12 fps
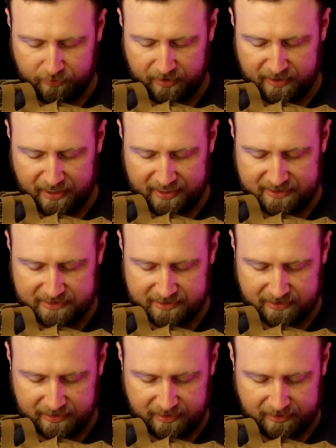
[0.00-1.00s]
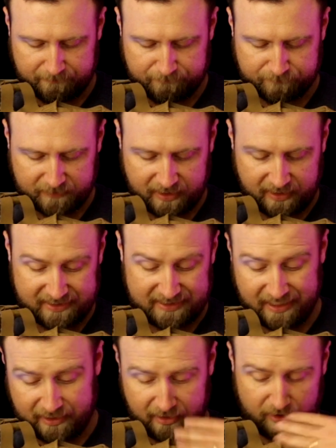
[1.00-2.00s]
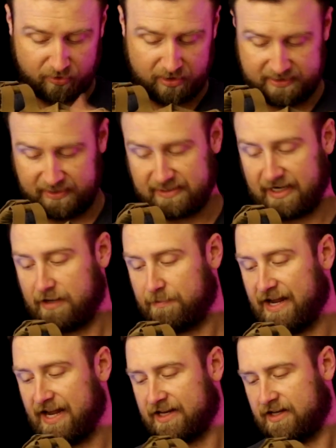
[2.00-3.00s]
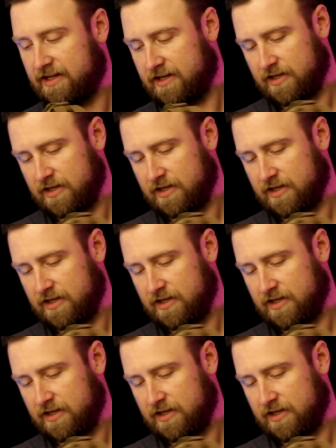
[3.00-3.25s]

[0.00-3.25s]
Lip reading: pretty nice antenna across the entire back